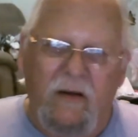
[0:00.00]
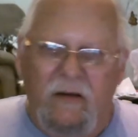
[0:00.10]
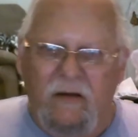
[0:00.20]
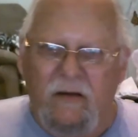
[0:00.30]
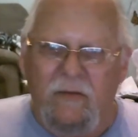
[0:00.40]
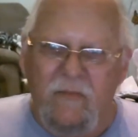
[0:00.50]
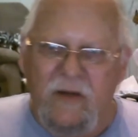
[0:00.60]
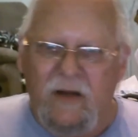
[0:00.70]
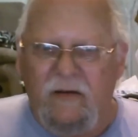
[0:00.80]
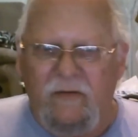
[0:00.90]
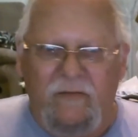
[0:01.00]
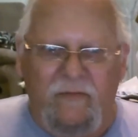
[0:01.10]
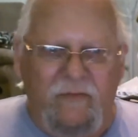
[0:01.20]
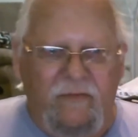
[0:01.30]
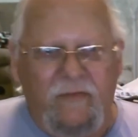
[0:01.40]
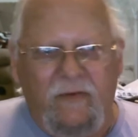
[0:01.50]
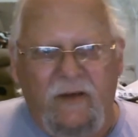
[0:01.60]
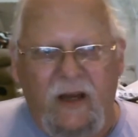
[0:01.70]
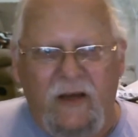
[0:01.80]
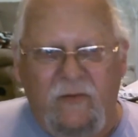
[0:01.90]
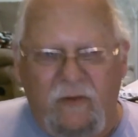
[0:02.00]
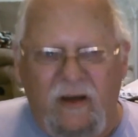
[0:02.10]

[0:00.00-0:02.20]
The middle of last week,